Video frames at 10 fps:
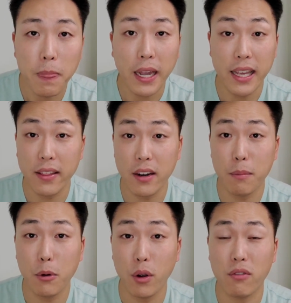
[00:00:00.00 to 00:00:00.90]
He ended
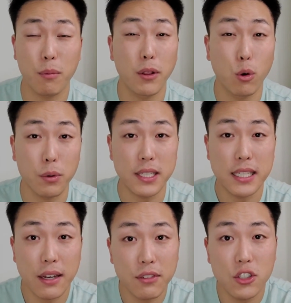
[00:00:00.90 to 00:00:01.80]
up going from a Norwood
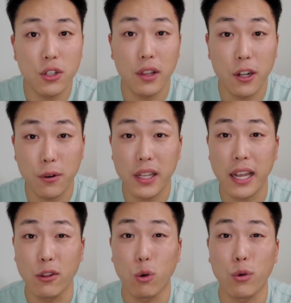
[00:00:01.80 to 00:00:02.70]
7 to
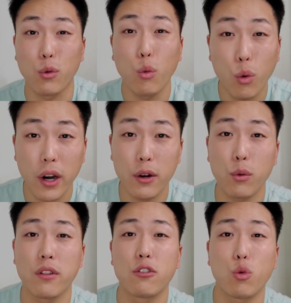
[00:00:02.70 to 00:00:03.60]
literally a Norwood 1
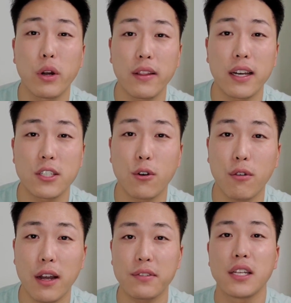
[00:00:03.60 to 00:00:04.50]
with 20,000
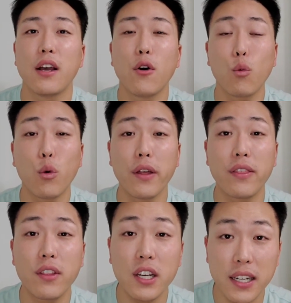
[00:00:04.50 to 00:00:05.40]
grafts
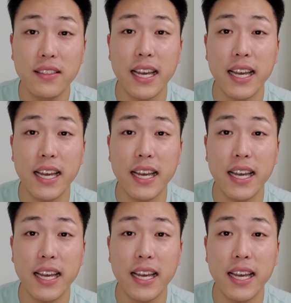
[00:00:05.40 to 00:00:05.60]
with good